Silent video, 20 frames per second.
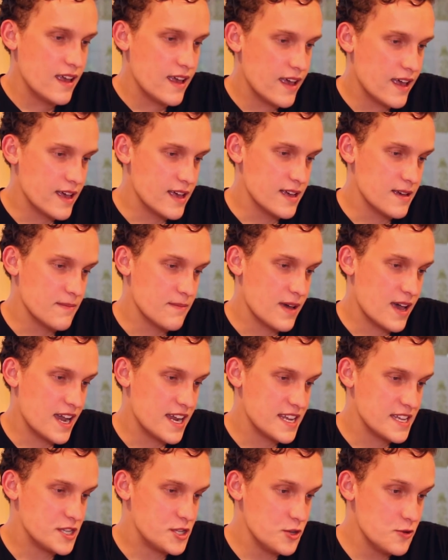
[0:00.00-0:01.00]

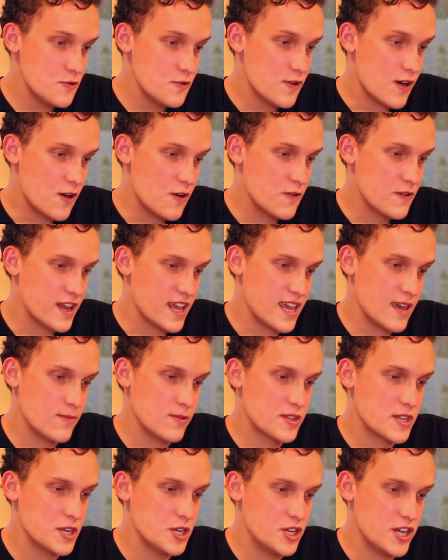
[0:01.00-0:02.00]
I do own a
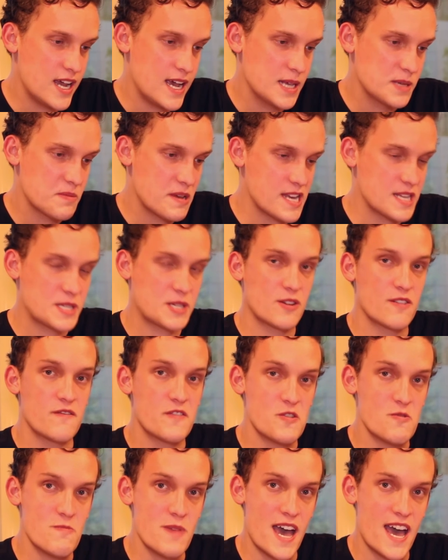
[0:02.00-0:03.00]
Hamilton Jazzmaster
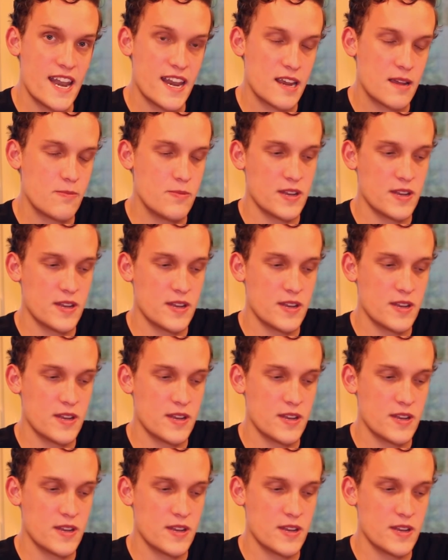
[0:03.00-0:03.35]
Viewmatic,